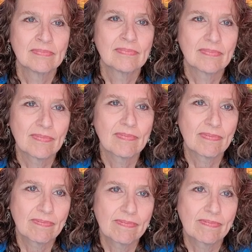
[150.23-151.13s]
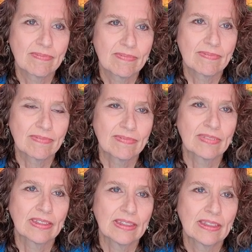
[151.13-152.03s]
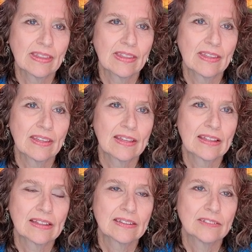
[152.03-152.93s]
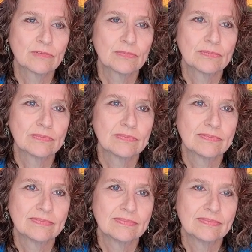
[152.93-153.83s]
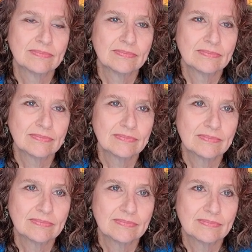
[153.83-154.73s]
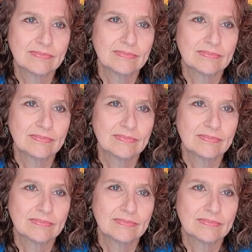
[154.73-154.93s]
No words are spoken by the person on screen.